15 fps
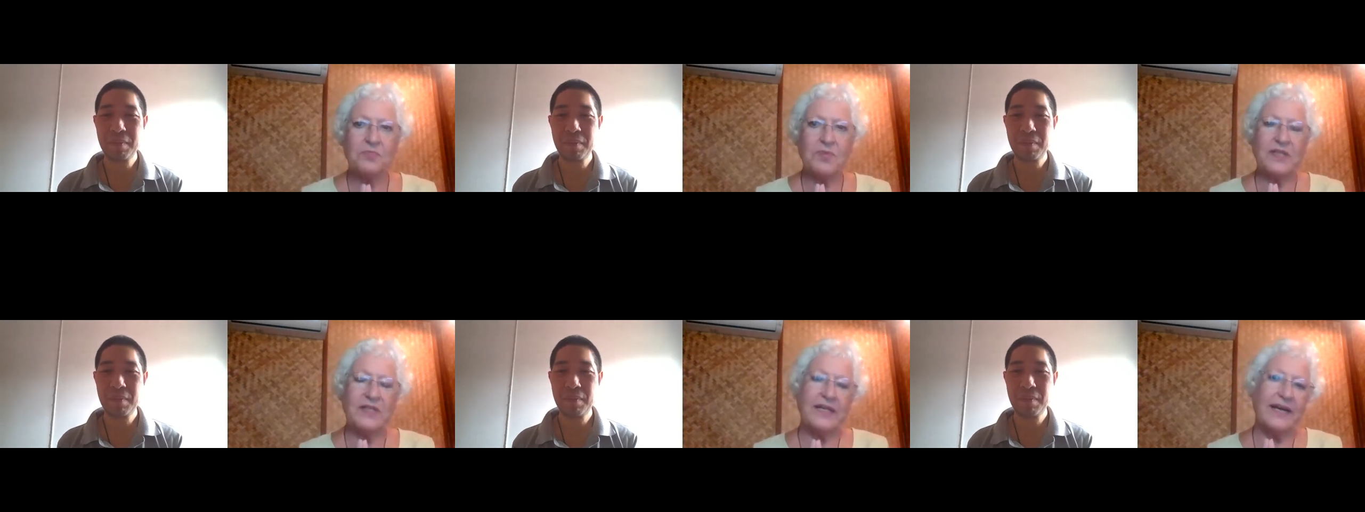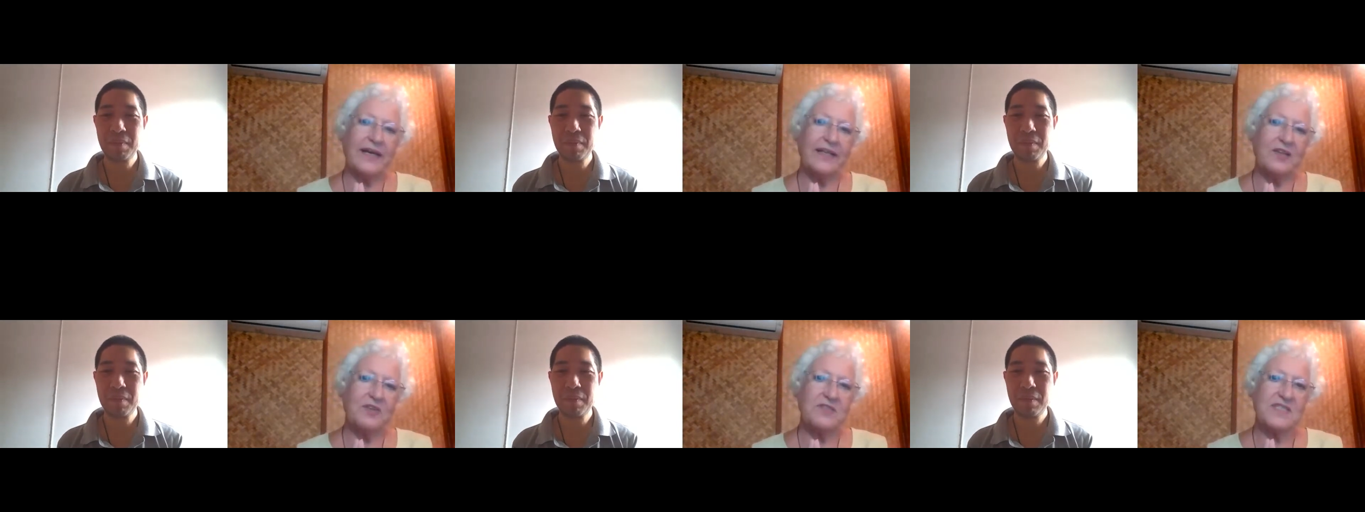Speaker 1: but I
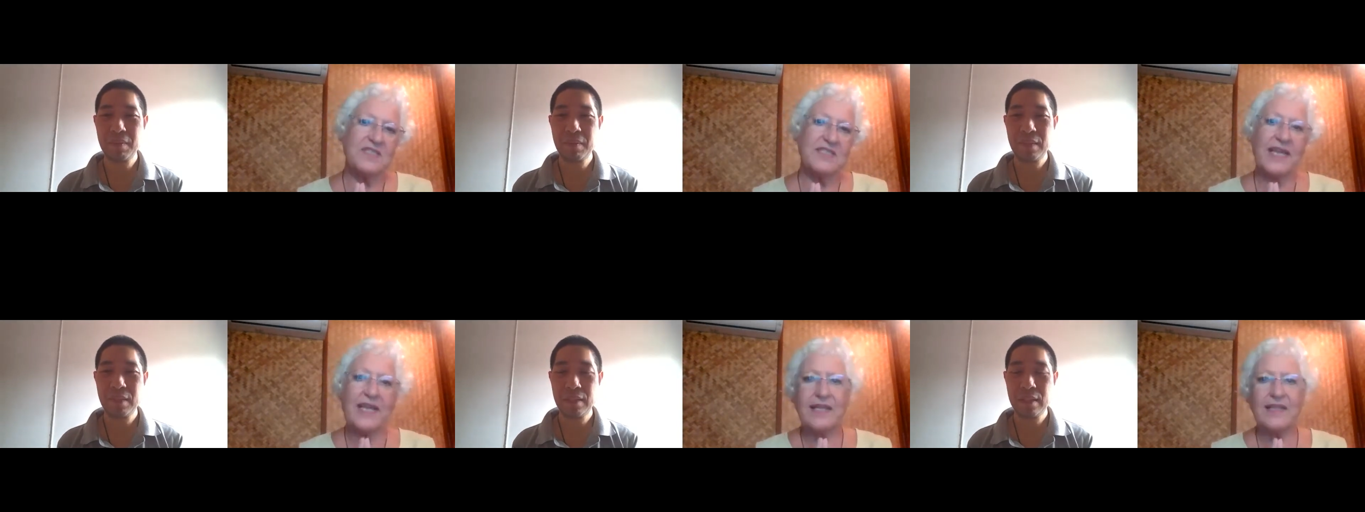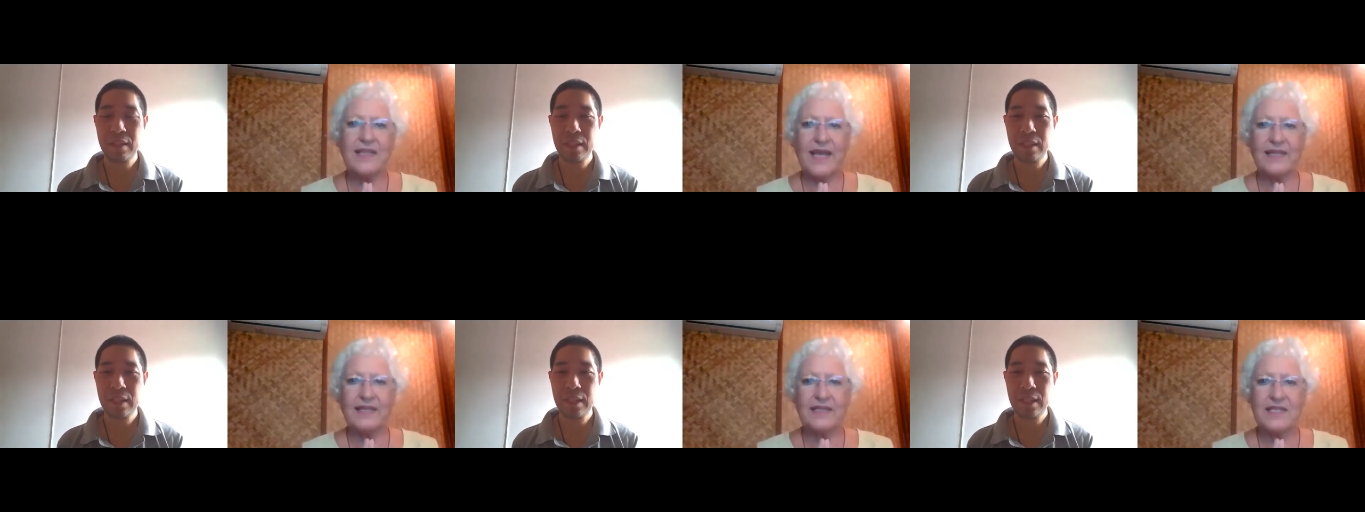don't think
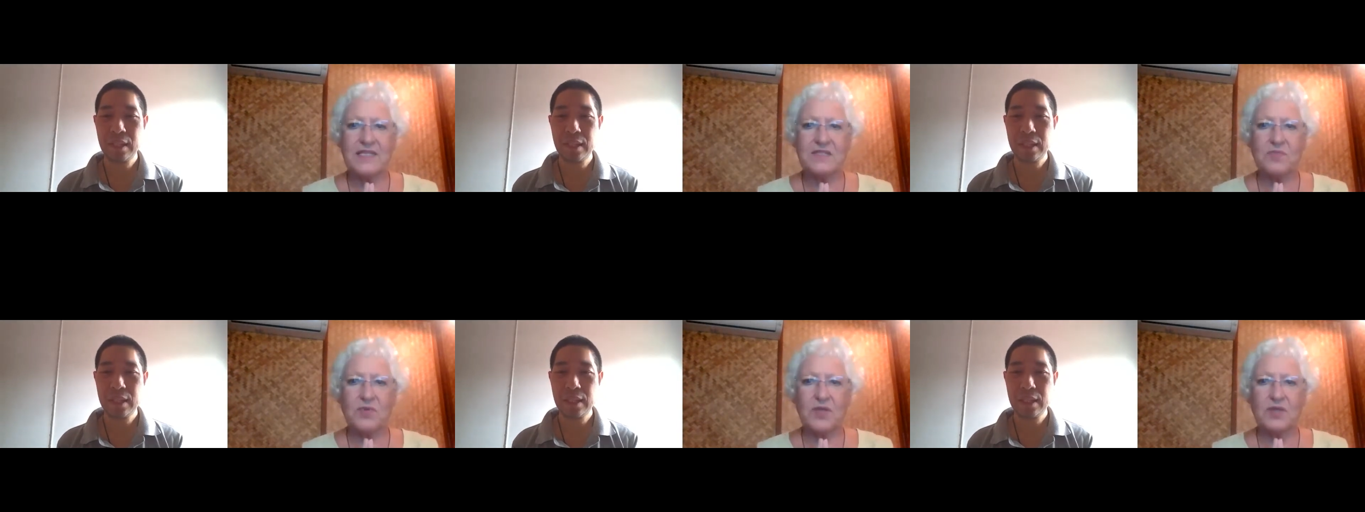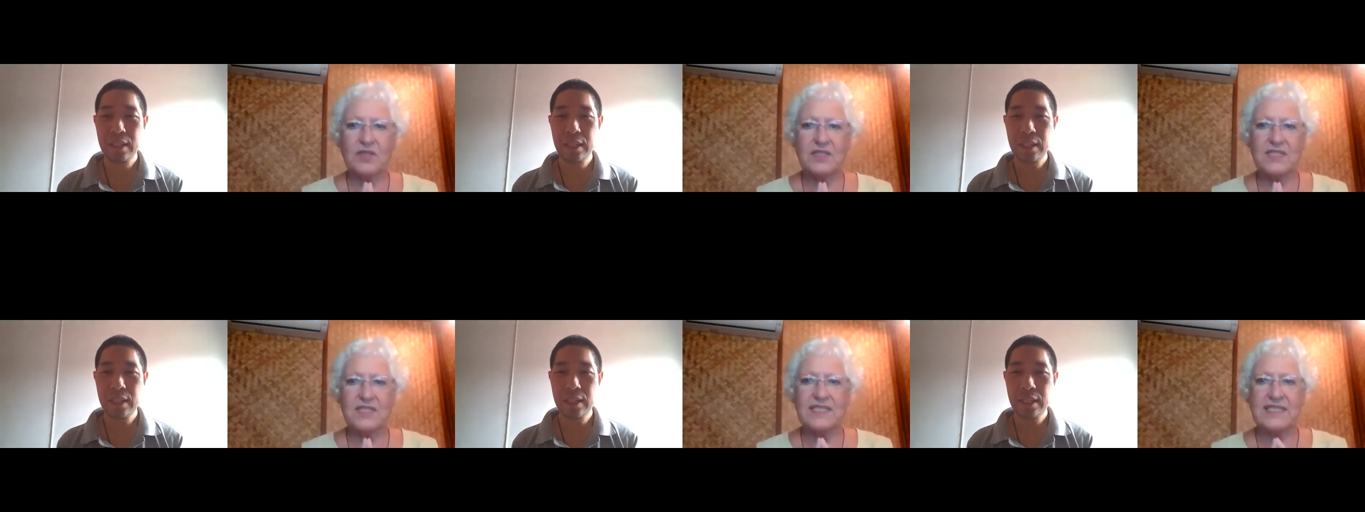that this will
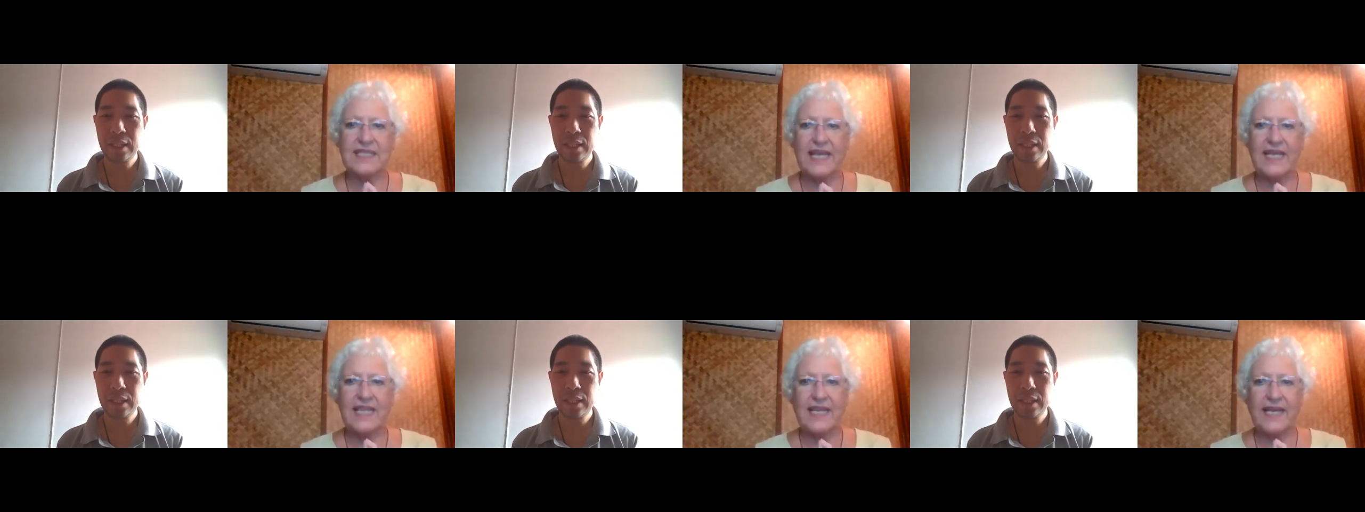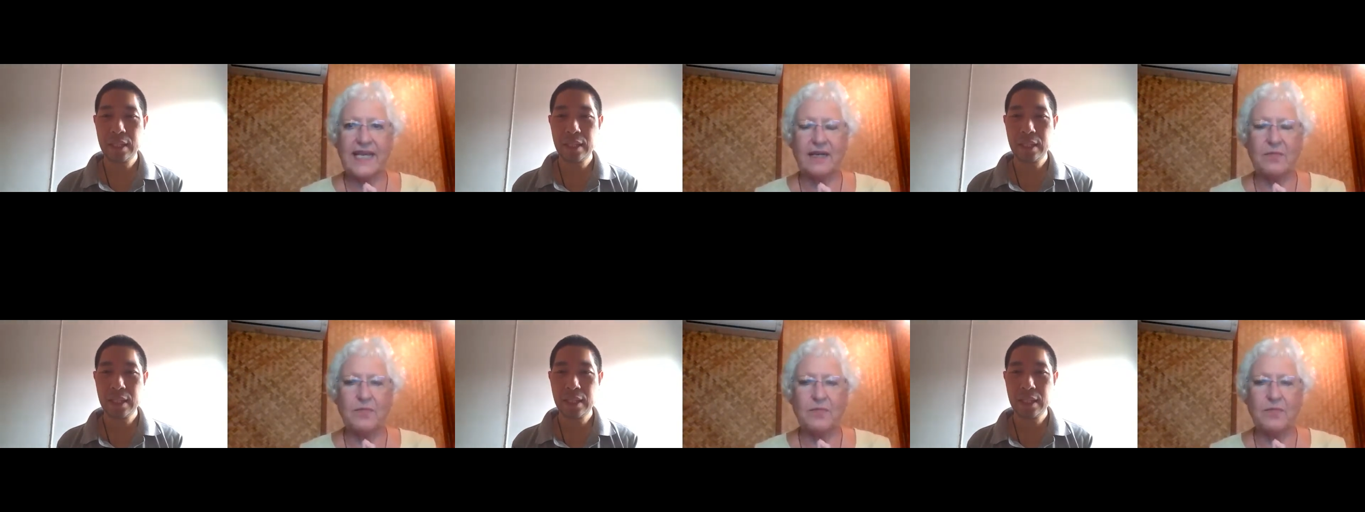stay there.